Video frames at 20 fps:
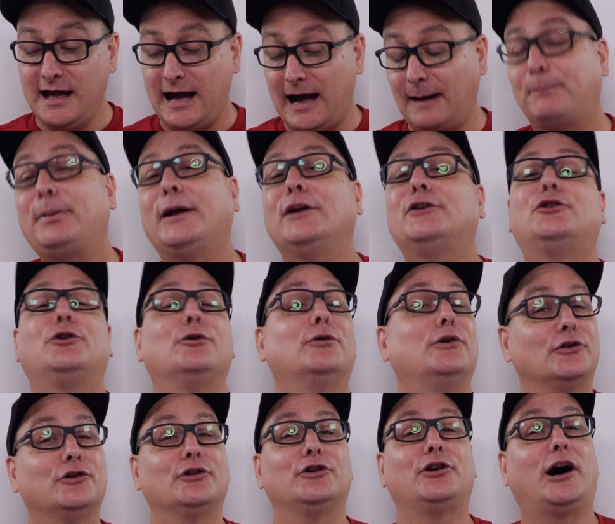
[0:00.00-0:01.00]
I paid two
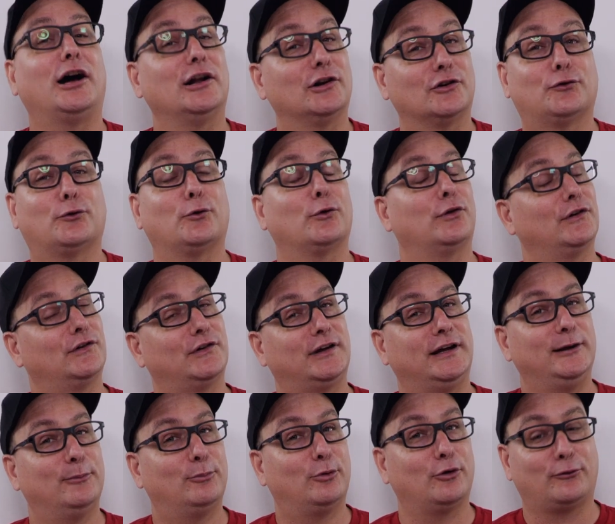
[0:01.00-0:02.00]
hundred dollars for this
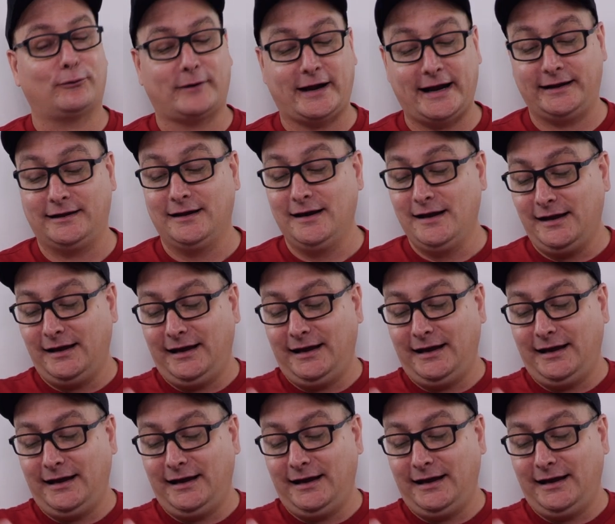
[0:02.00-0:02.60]
keyboard, right?